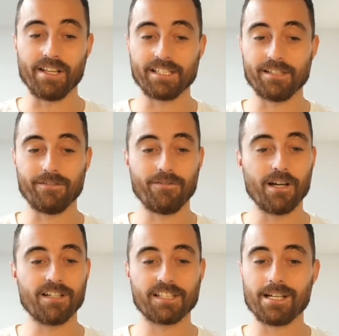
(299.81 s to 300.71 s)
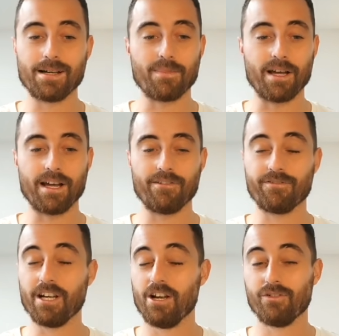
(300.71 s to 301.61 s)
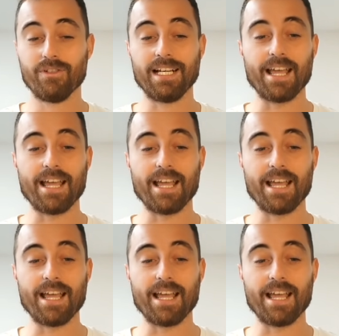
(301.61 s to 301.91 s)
It's the first time that I've really